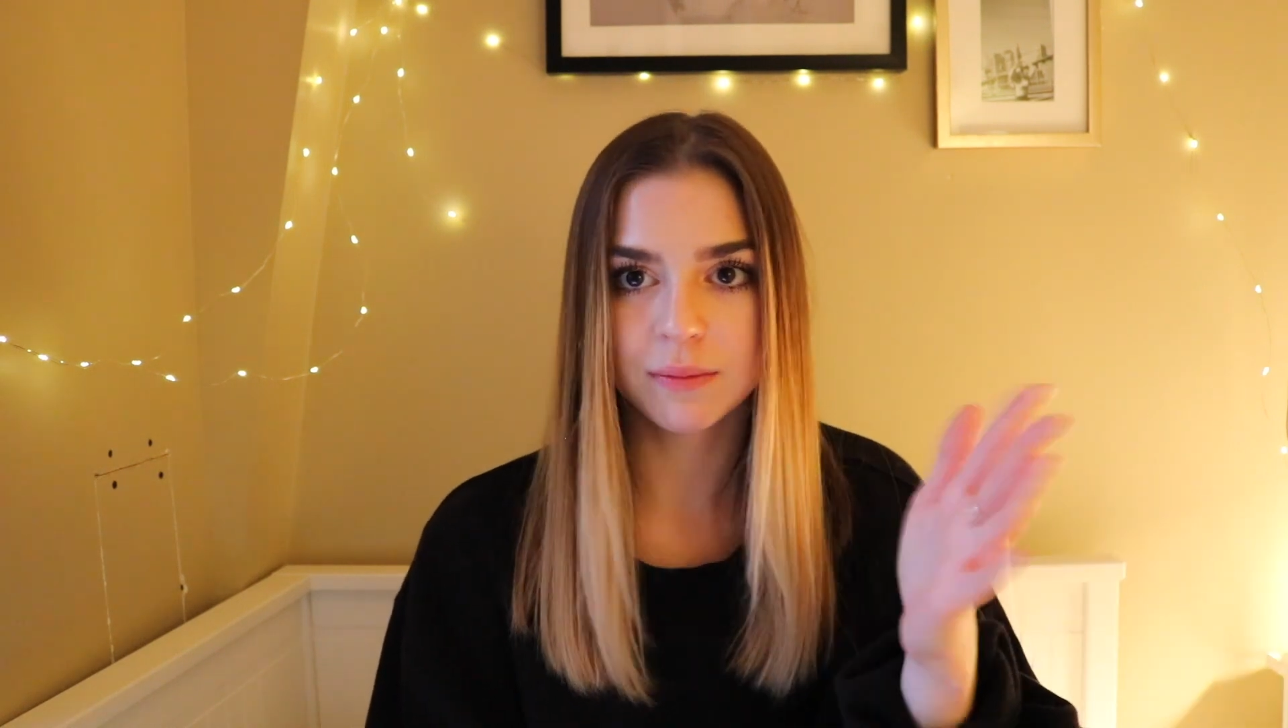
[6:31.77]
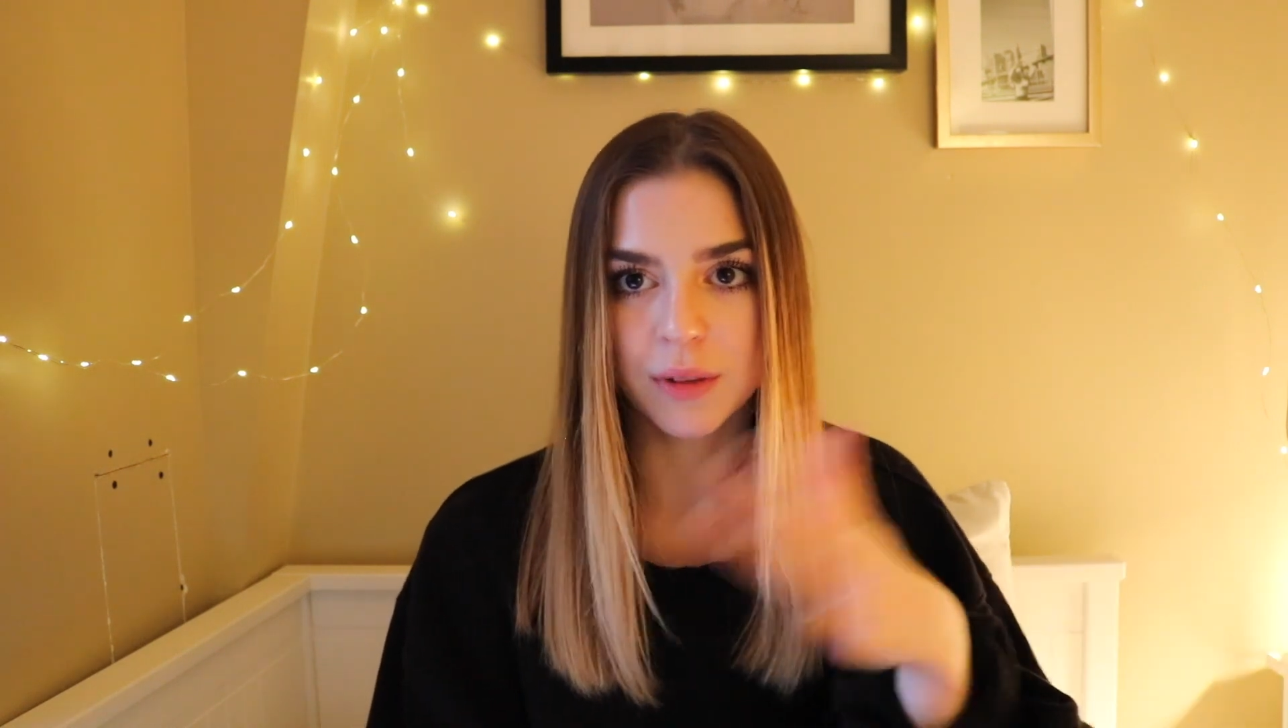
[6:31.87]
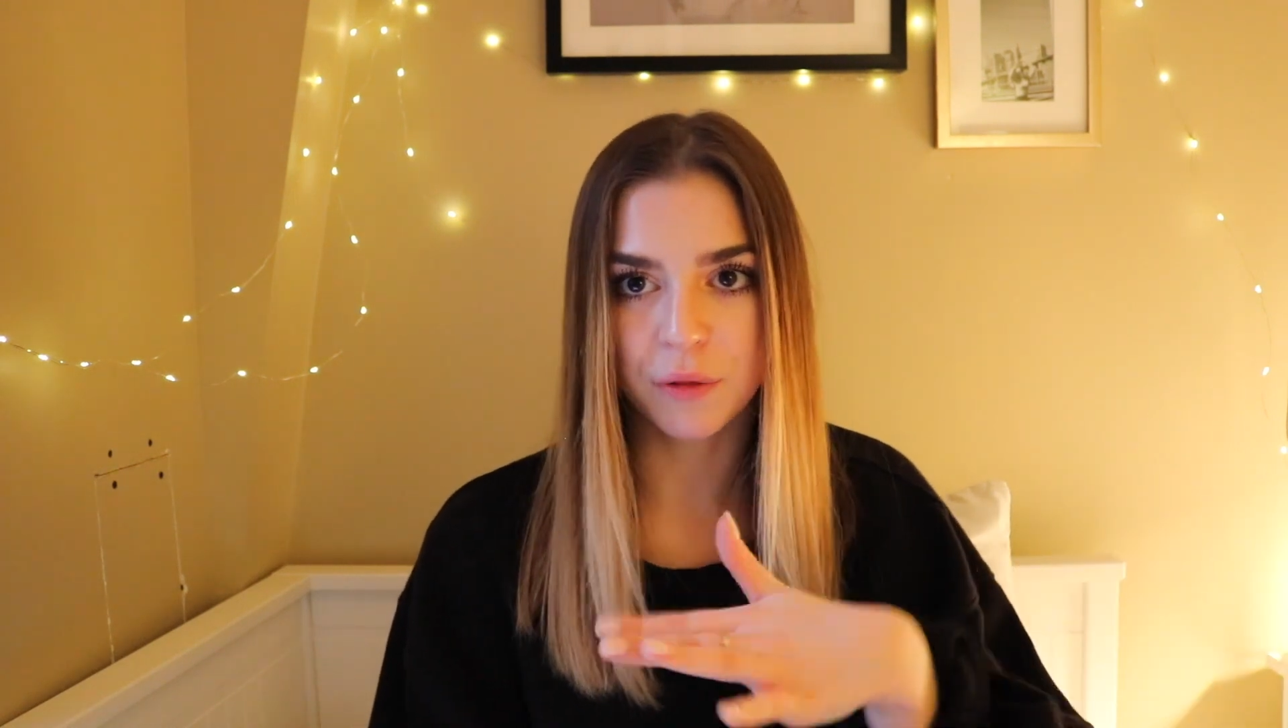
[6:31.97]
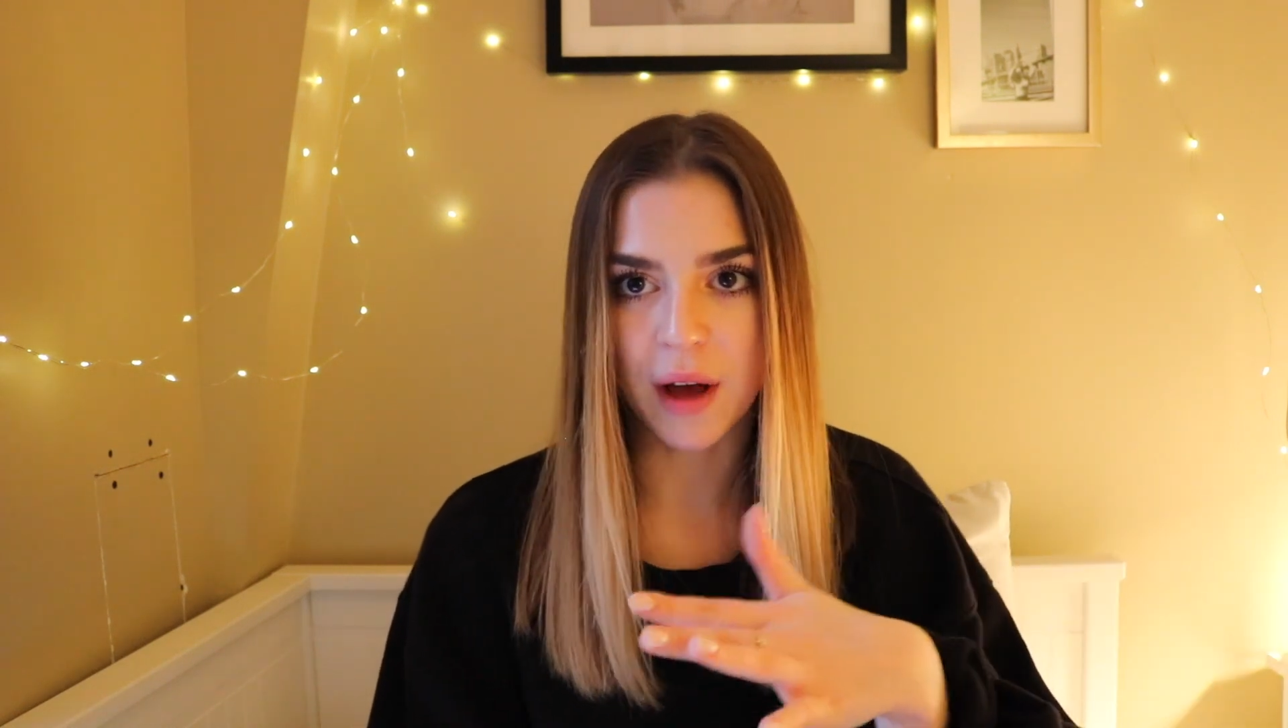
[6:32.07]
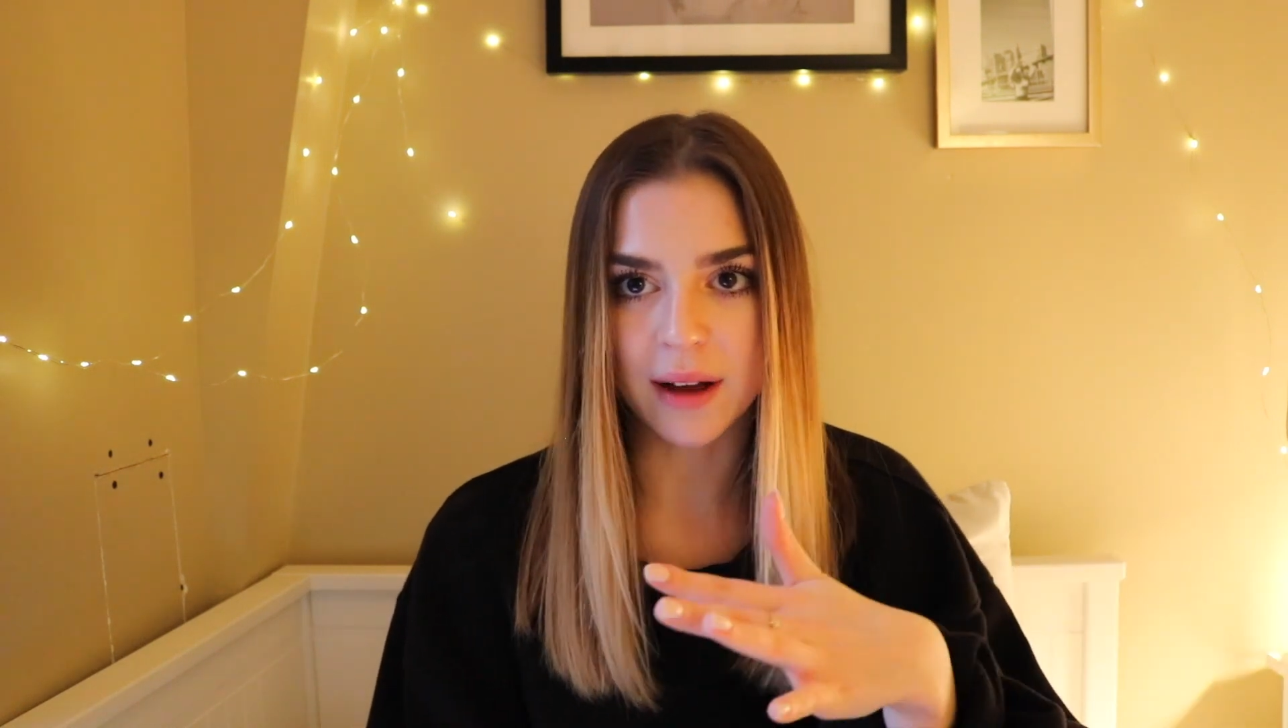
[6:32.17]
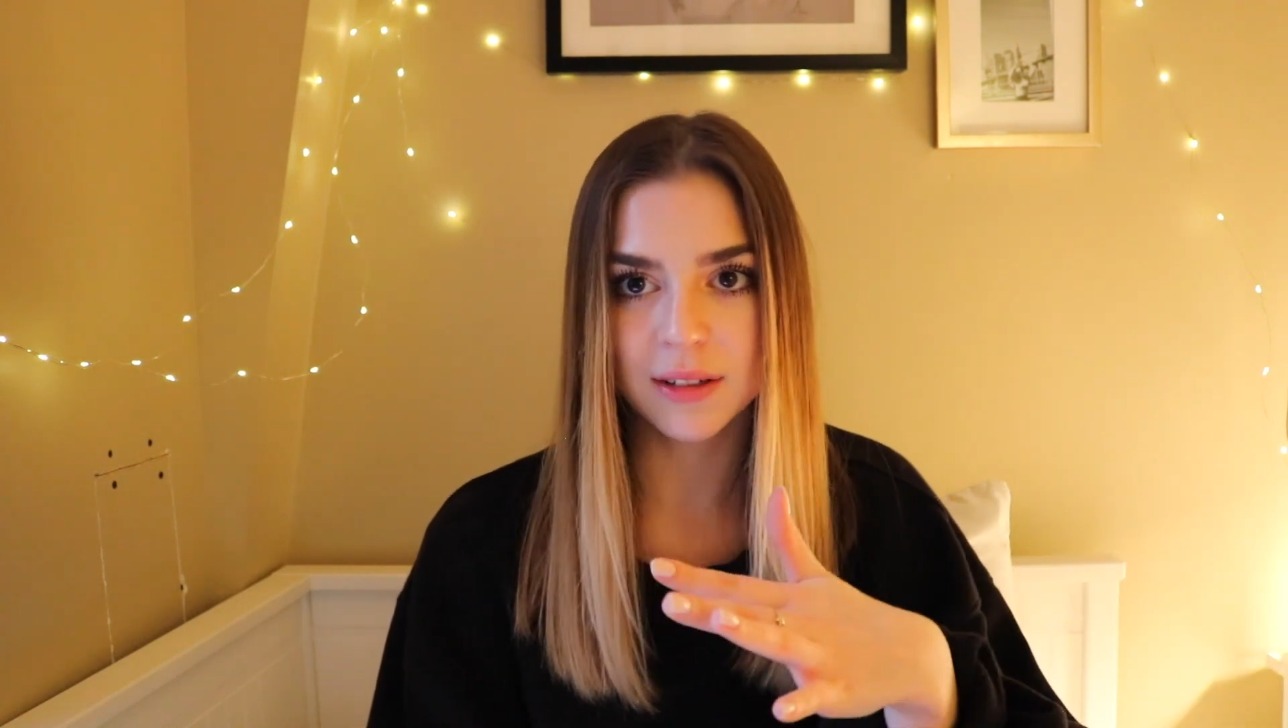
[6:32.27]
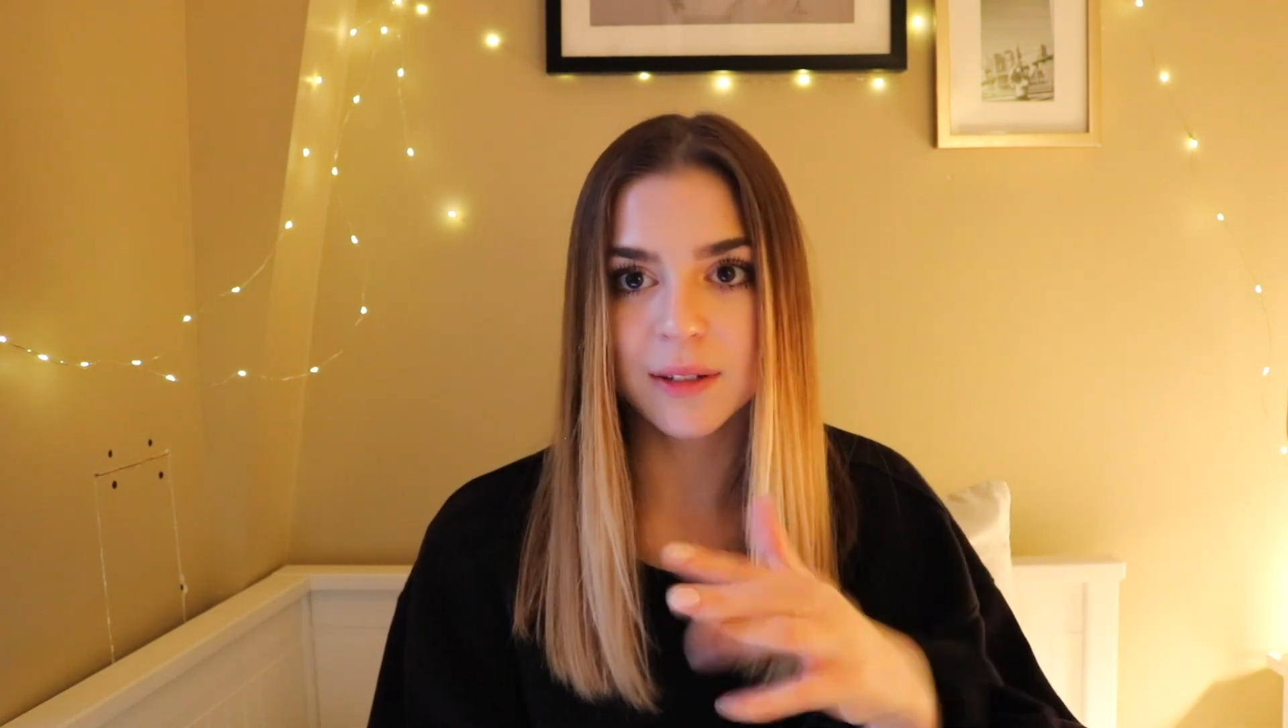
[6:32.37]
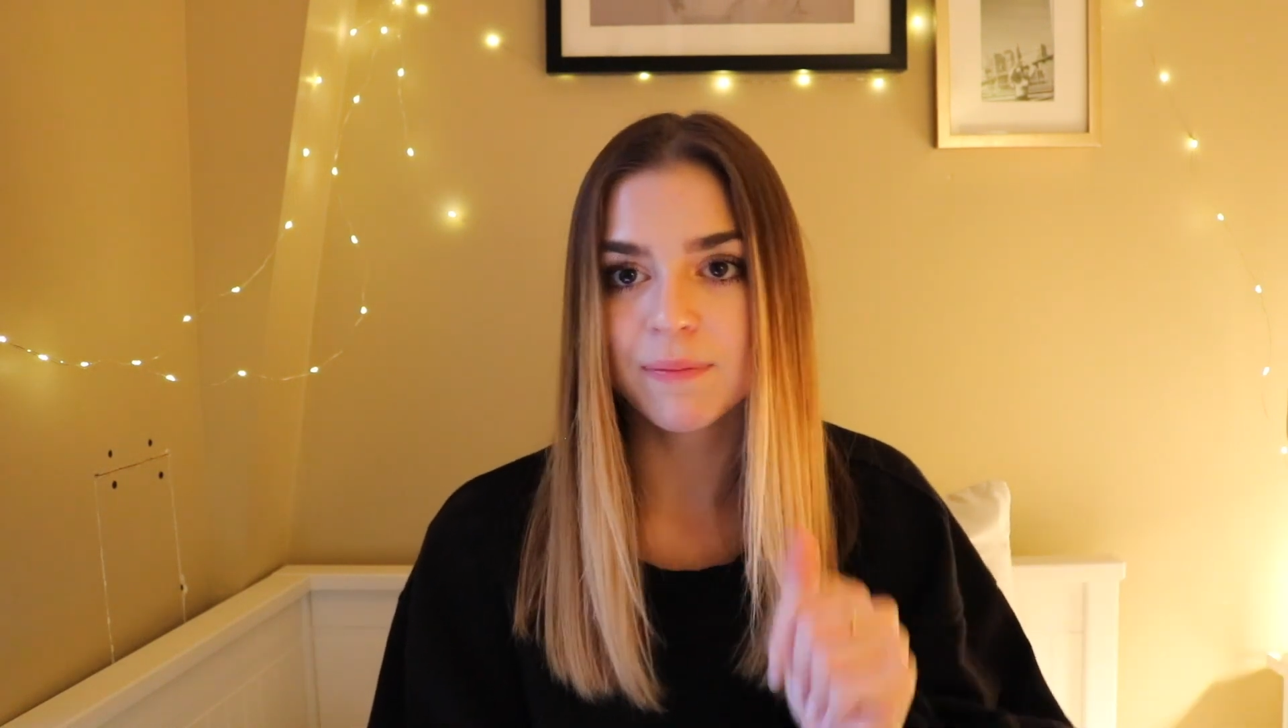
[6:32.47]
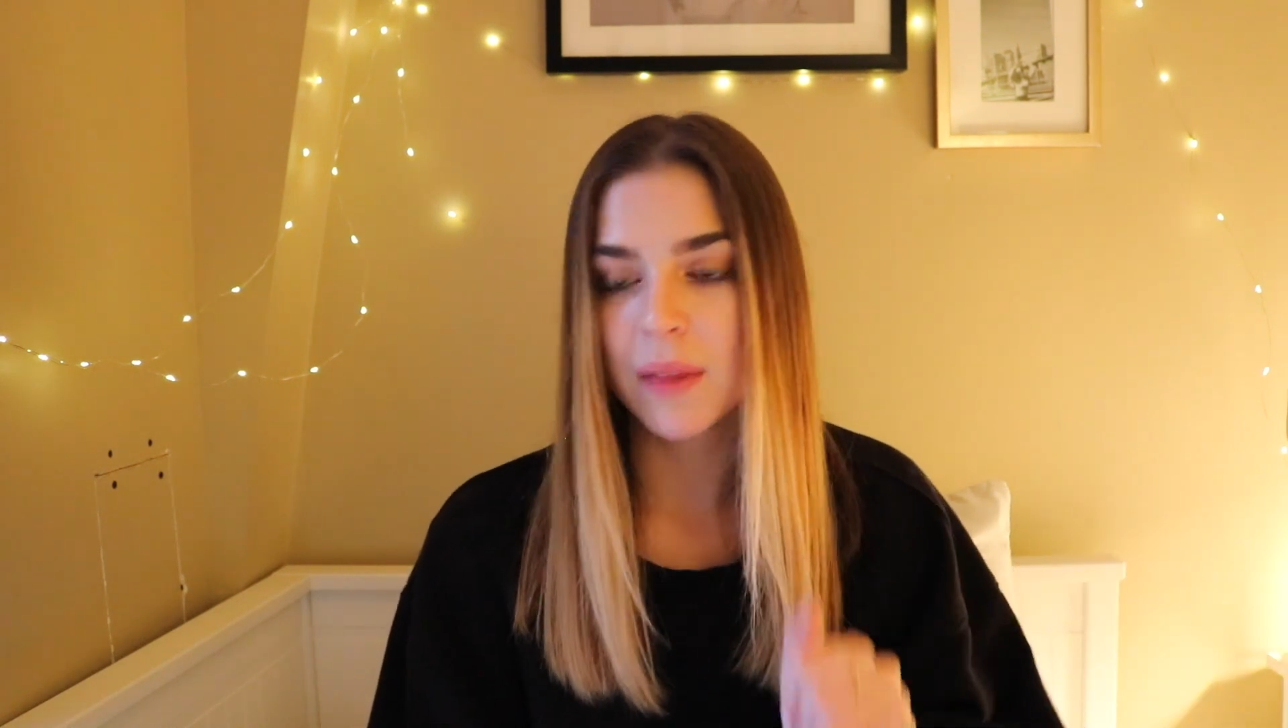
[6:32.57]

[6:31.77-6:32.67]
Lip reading: the fact.